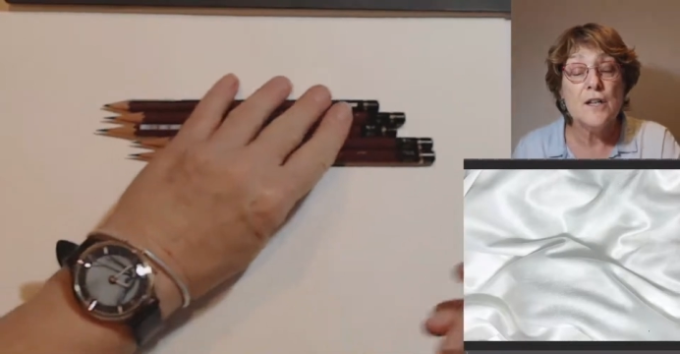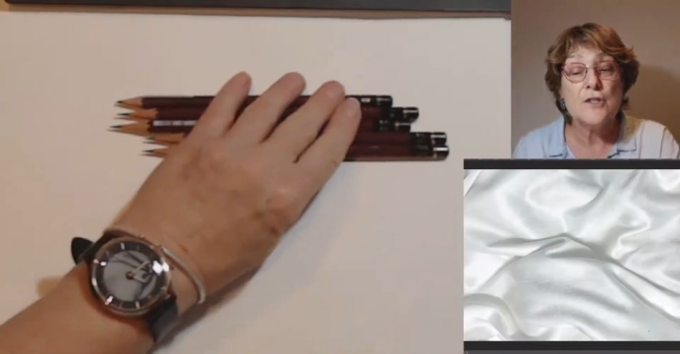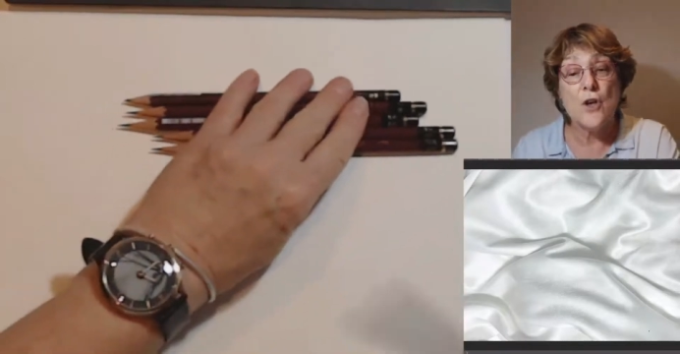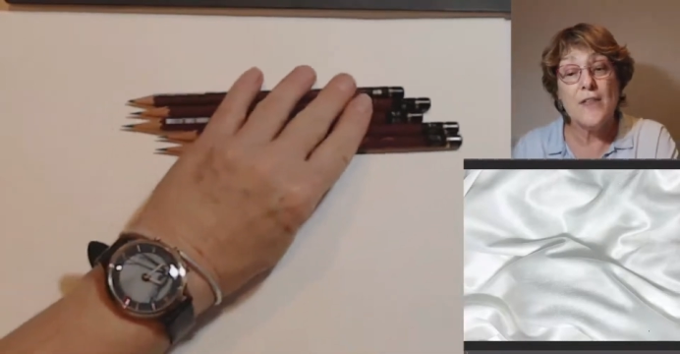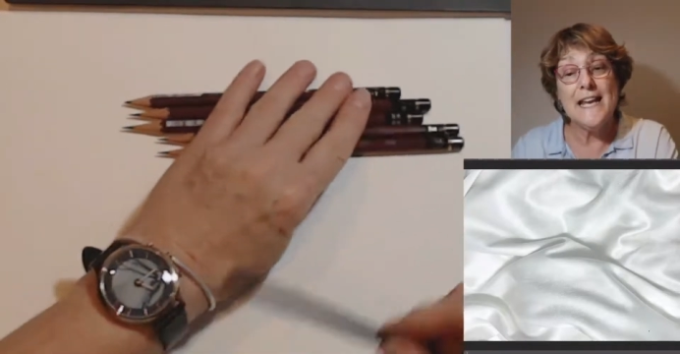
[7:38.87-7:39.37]

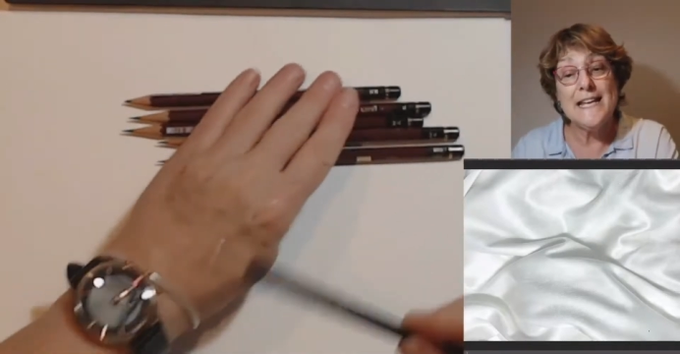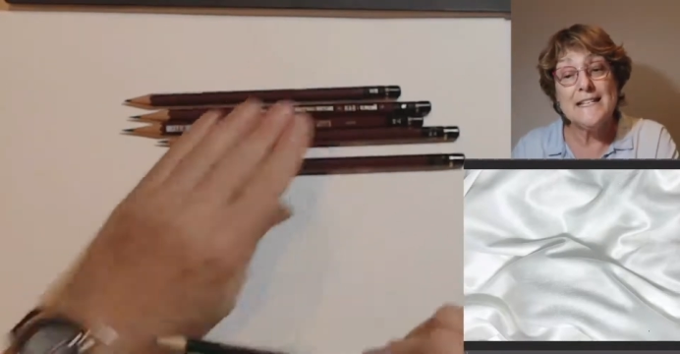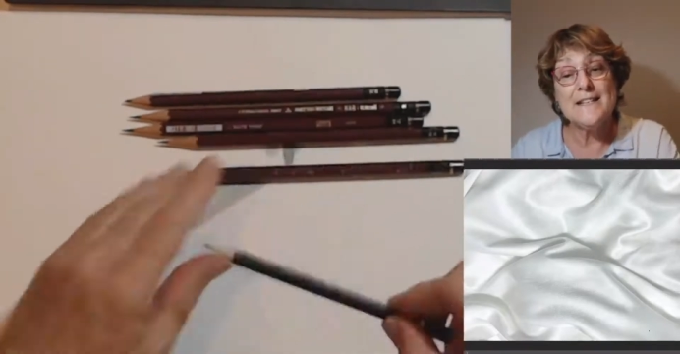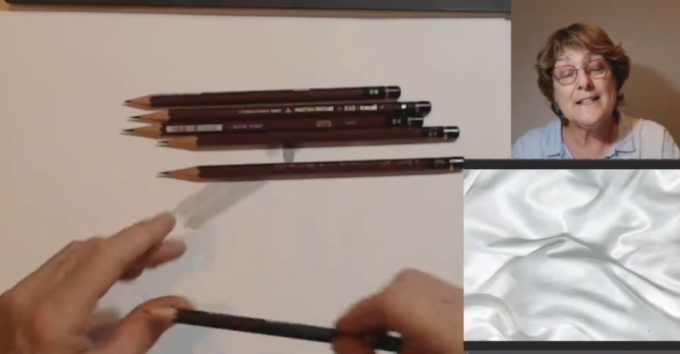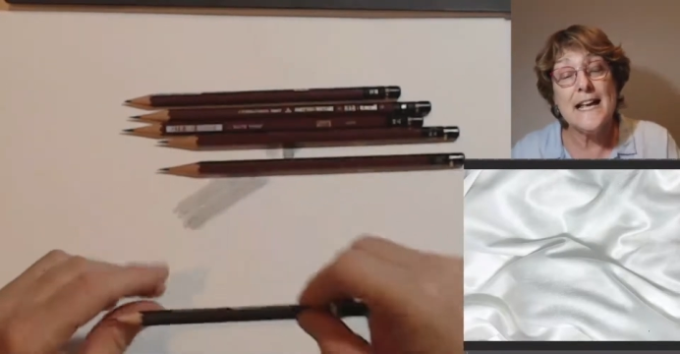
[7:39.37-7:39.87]
so there
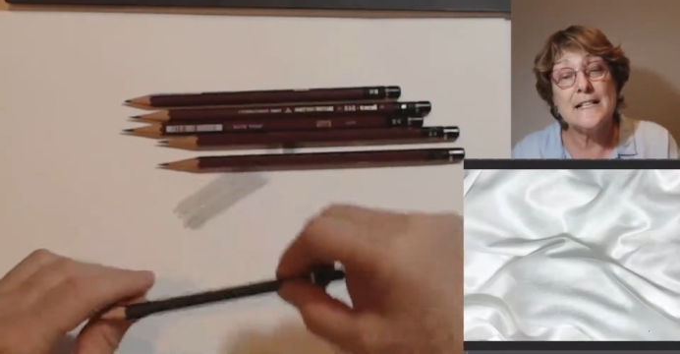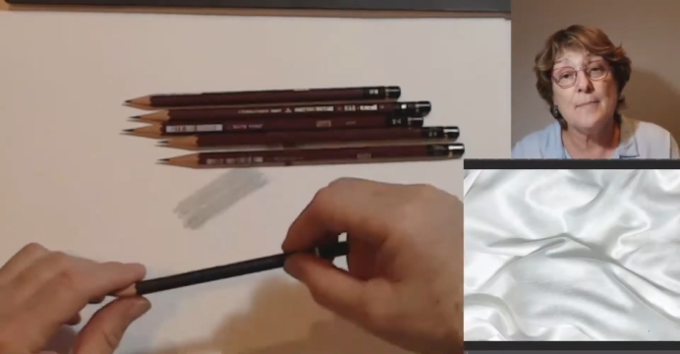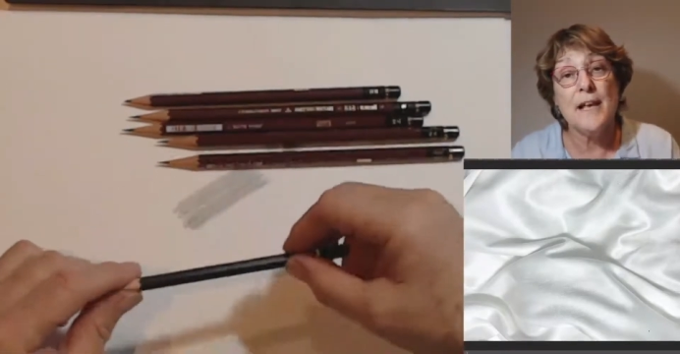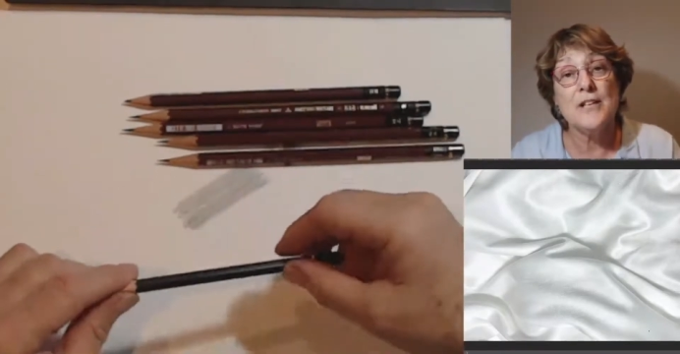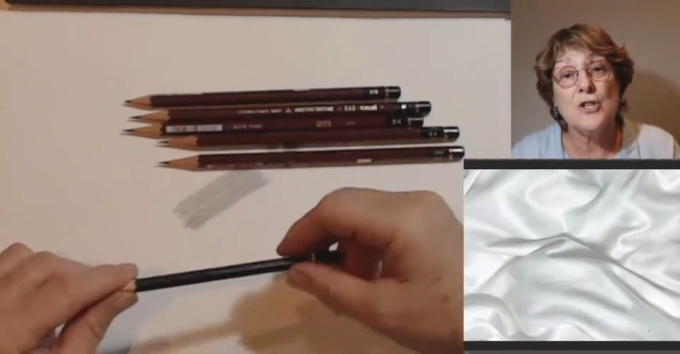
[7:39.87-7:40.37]
isn't as
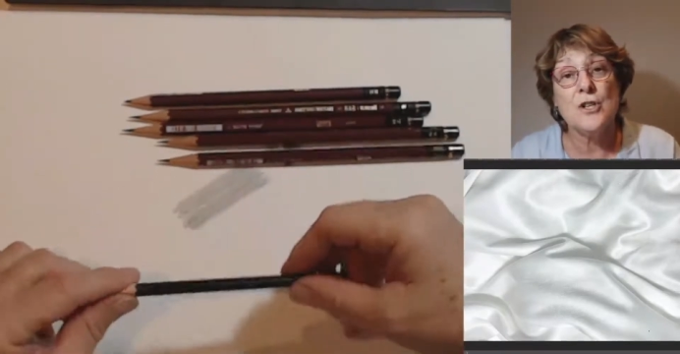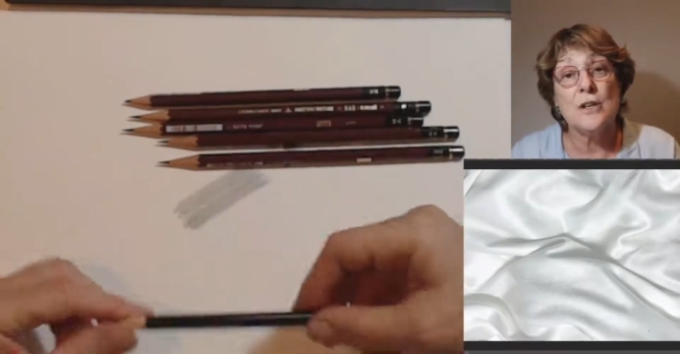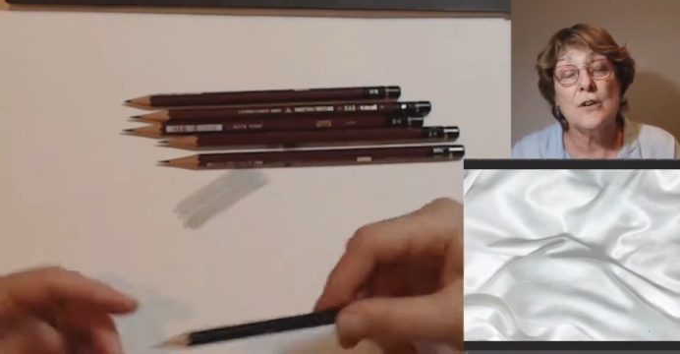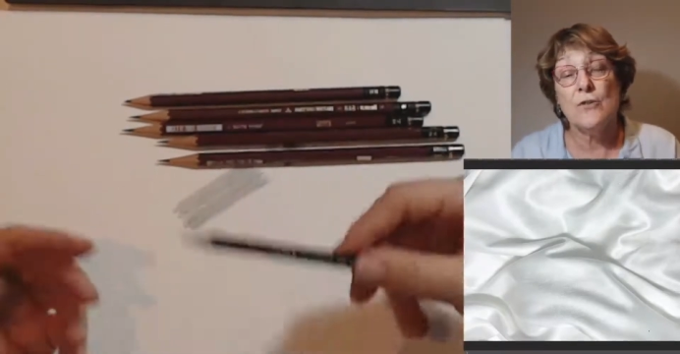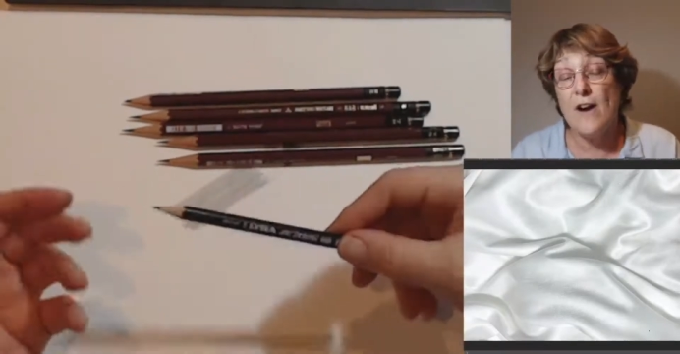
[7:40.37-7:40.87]
much
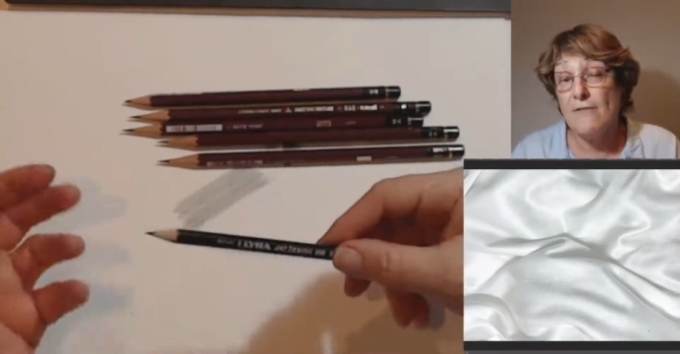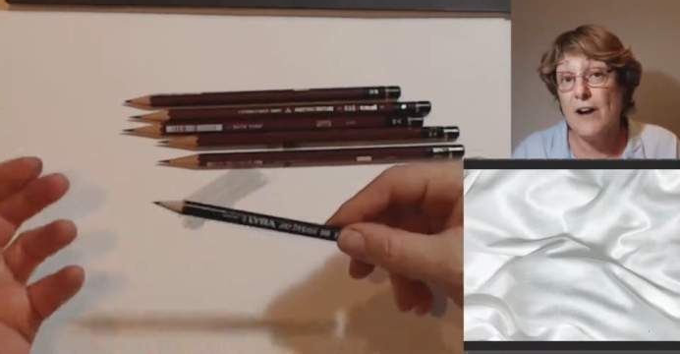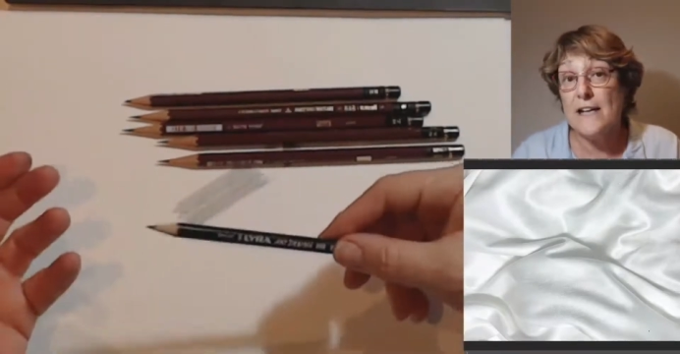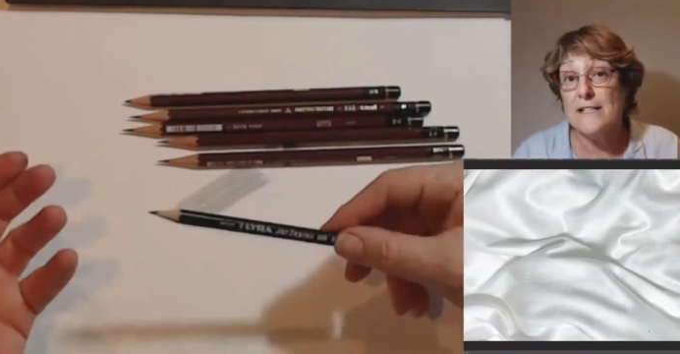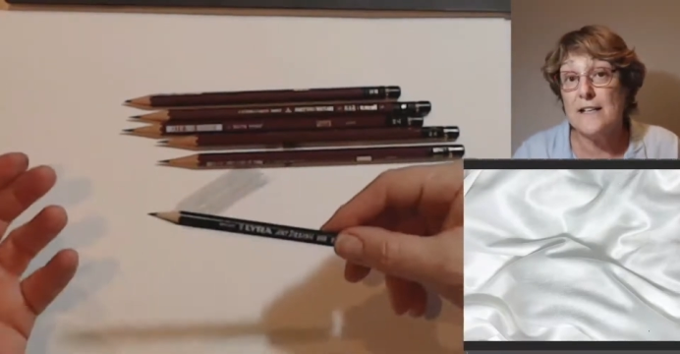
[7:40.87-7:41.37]

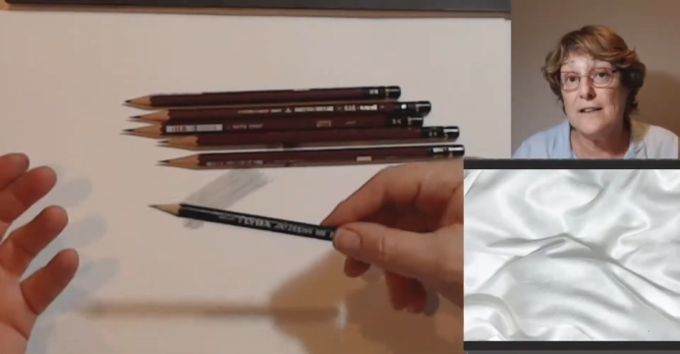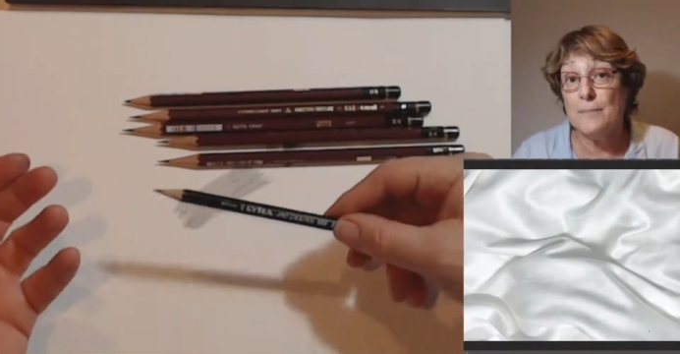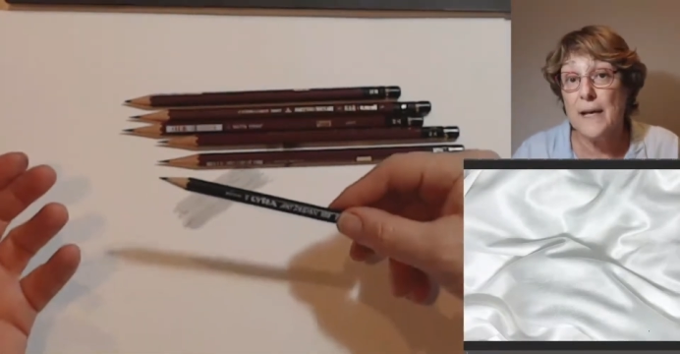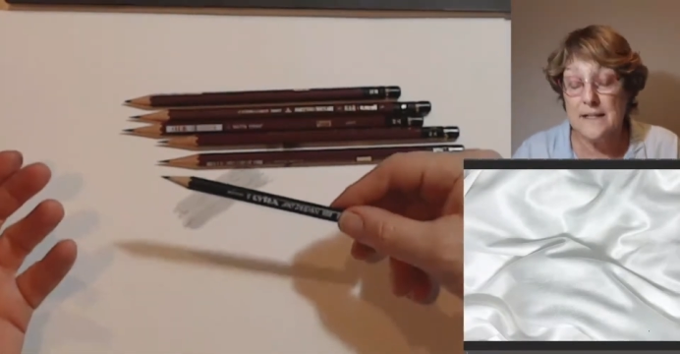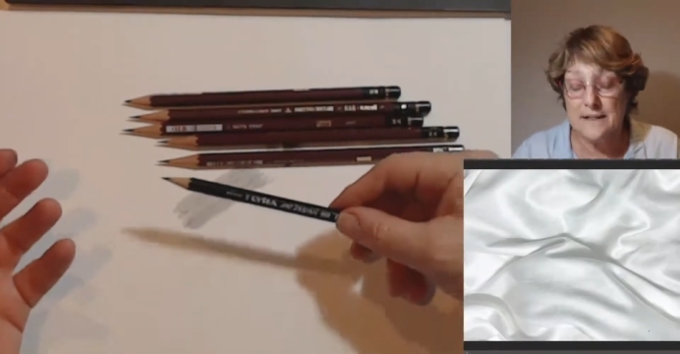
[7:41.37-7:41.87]
graphite in the
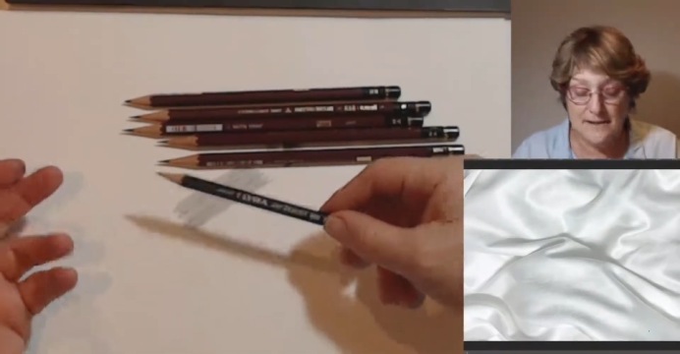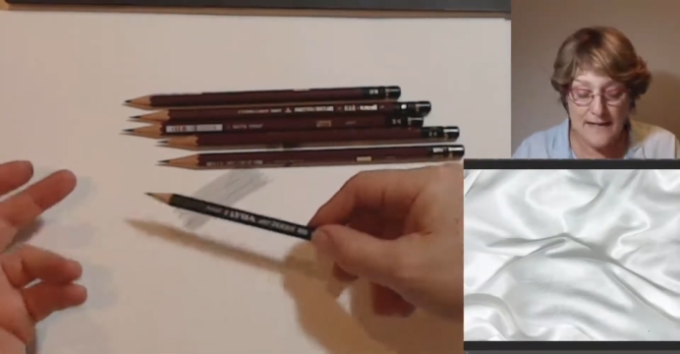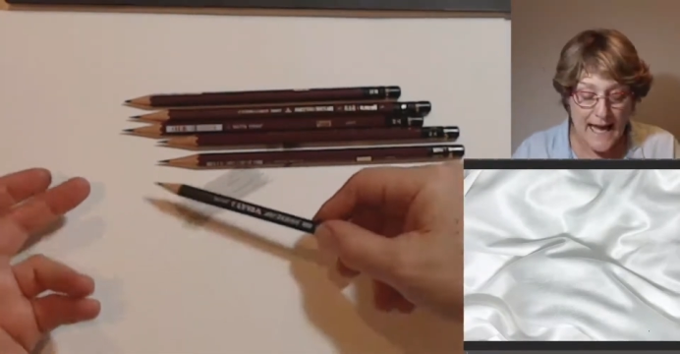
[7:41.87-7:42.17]
mix,